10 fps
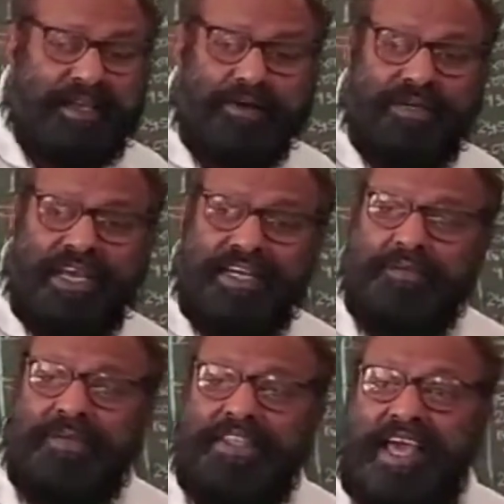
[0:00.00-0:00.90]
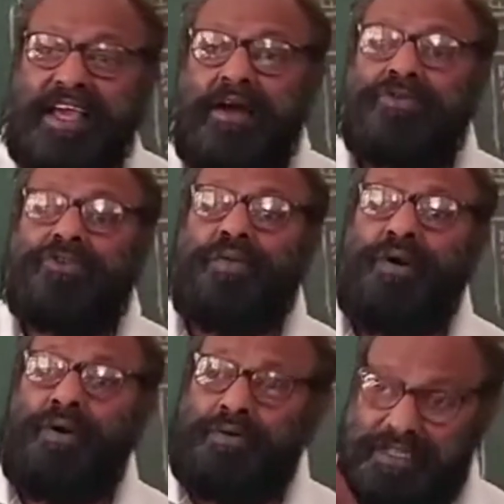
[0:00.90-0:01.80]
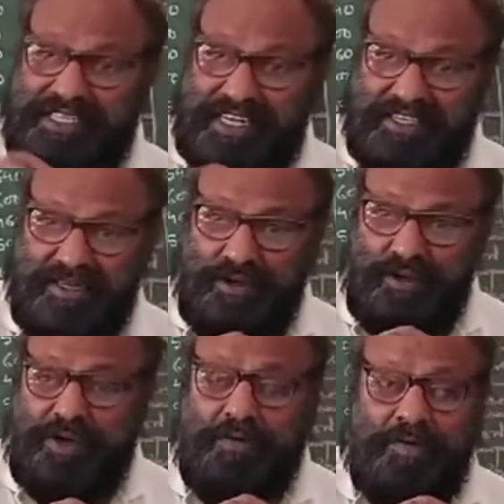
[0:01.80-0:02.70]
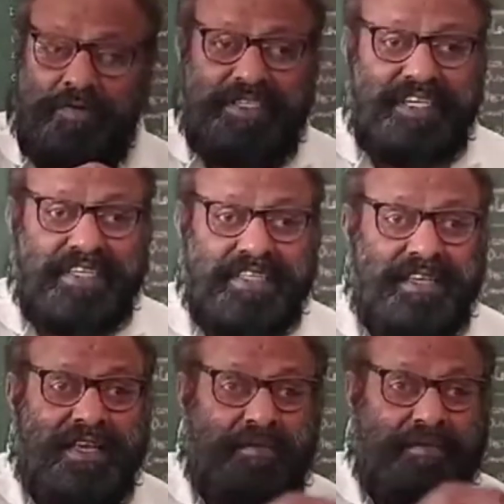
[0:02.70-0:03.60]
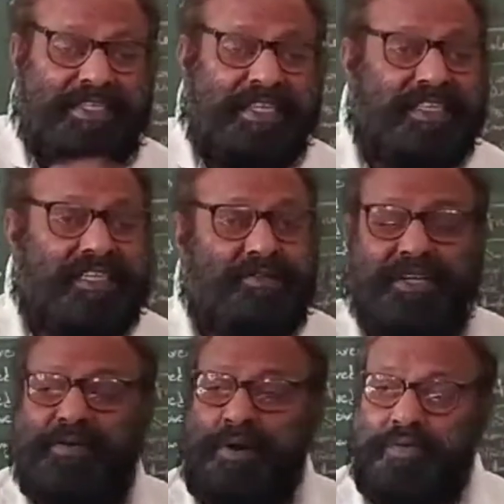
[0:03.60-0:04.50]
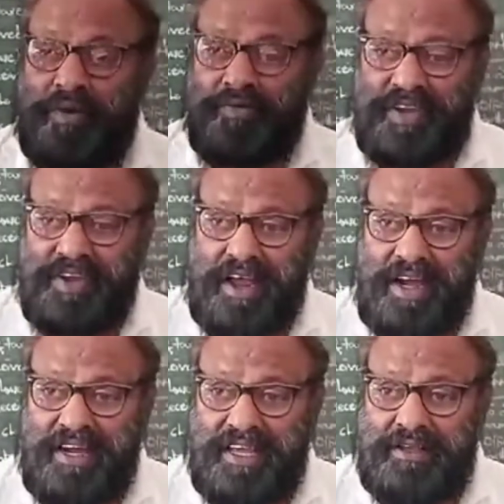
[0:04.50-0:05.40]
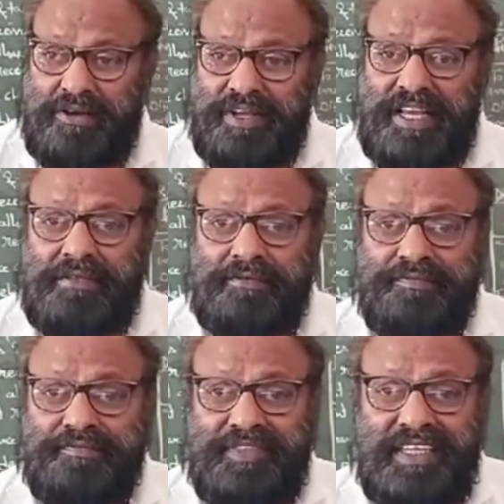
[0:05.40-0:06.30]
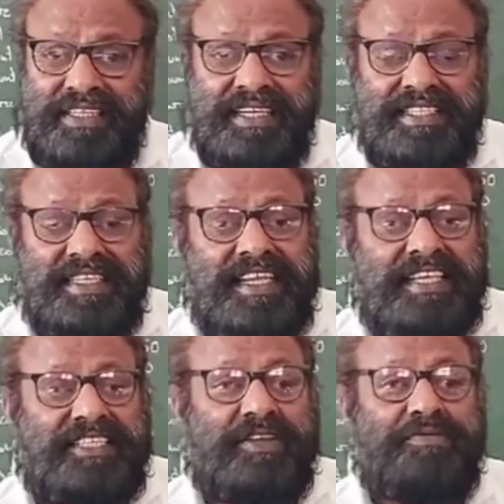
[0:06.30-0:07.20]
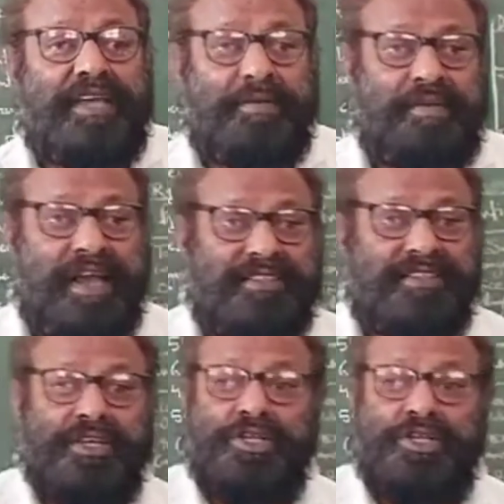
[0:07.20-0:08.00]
We are keeping the accounts of our business. What for business? Business is meant for profit earning. Okay? That is creation of surplus.